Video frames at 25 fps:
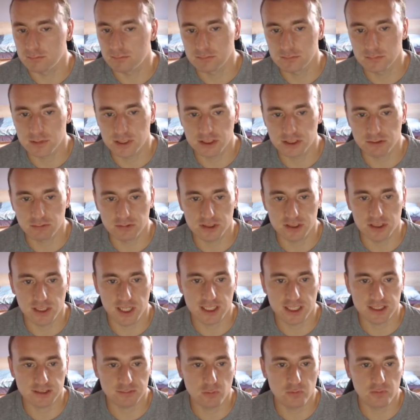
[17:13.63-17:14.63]
this was the
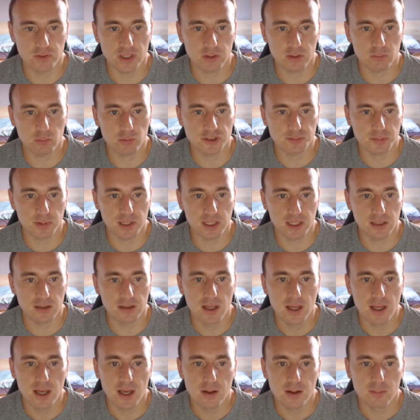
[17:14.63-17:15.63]
next move that was
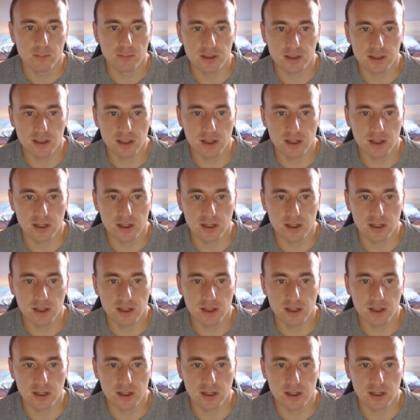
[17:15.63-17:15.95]
played, but